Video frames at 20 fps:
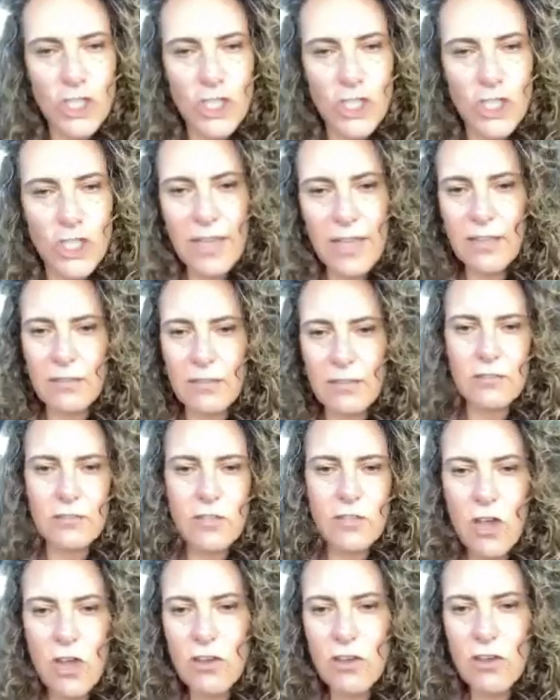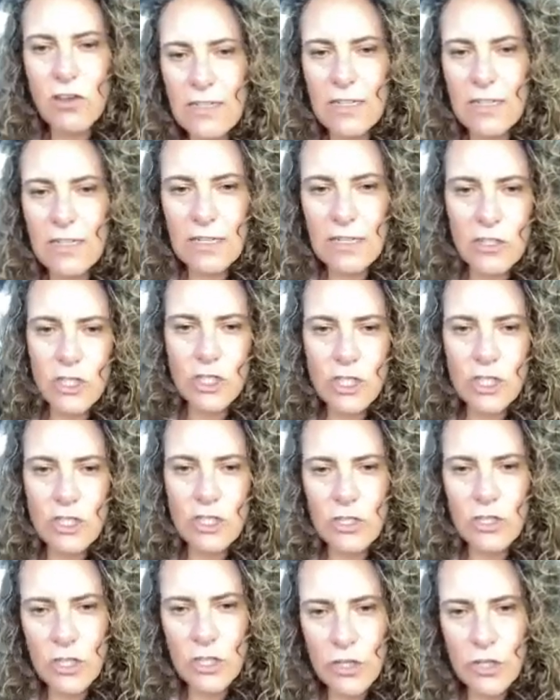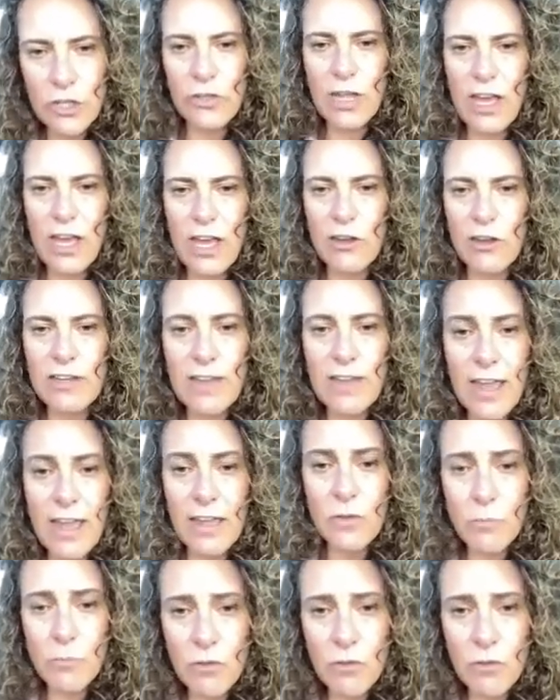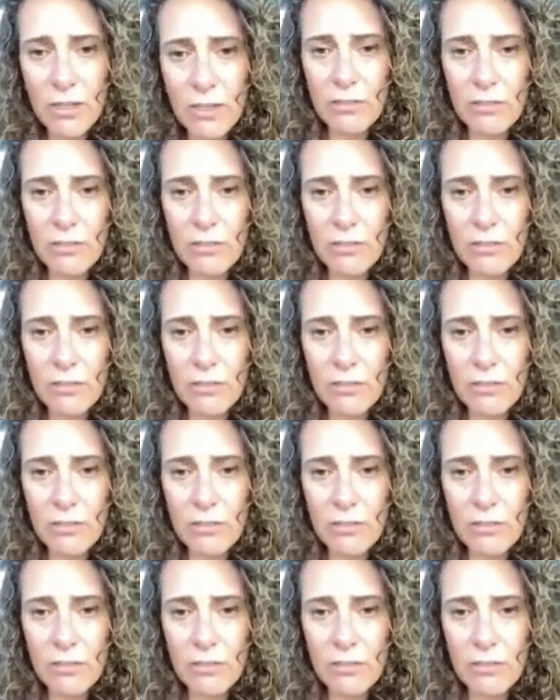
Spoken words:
child only needs to learn how to lay a brick.